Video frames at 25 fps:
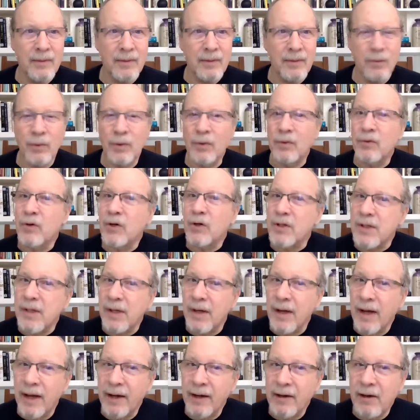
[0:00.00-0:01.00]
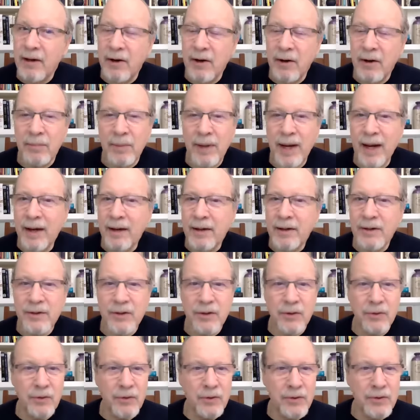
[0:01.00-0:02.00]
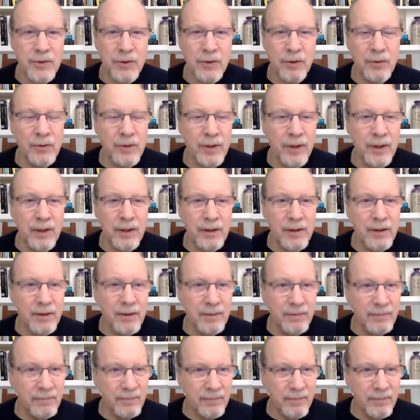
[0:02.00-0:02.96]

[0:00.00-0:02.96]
We're just lying on our back, so there's no need